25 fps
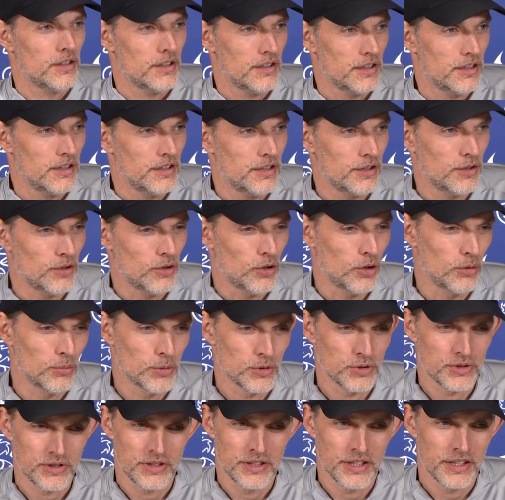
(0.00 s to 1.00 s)
I
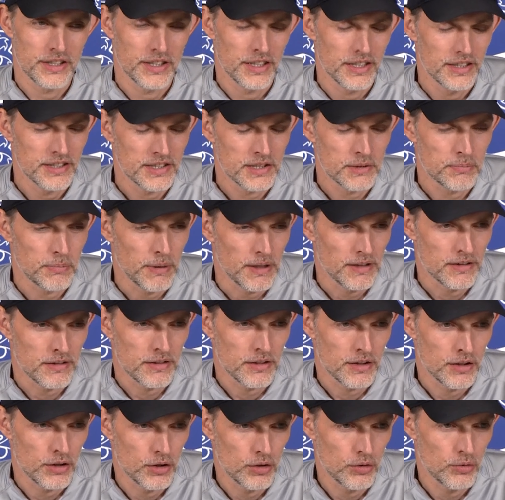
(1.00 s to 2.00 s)
almost need a list,
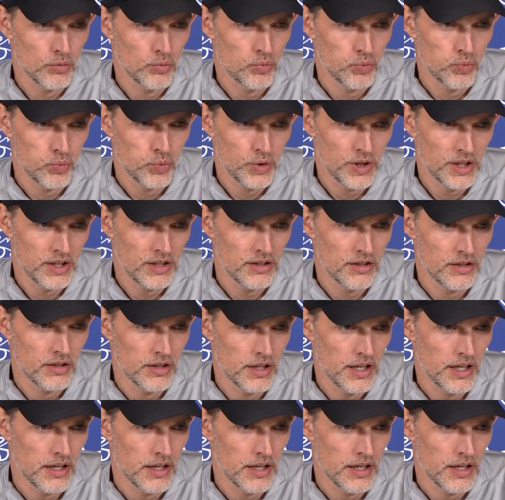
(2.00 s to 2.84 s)
but uh, we